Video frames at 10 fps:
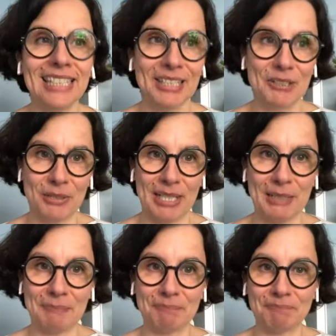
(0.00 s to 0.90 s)

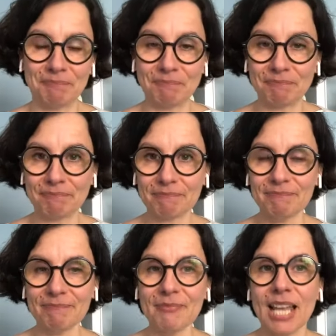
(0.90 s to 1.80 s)
agree.
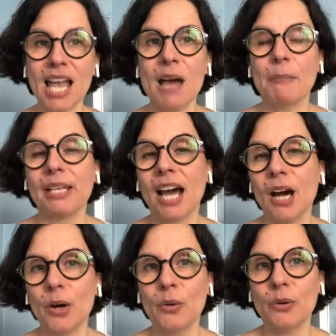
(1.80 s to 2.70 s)
But
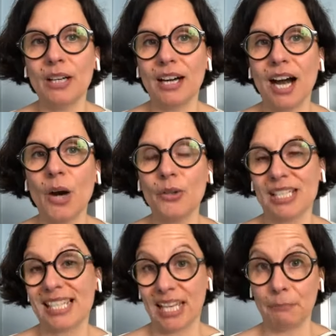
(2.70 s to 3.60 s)
how
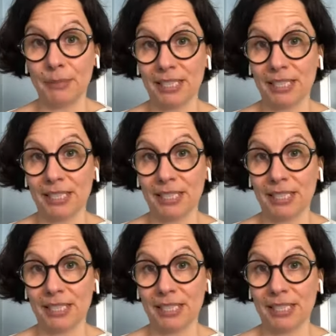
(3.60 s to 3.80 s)
does that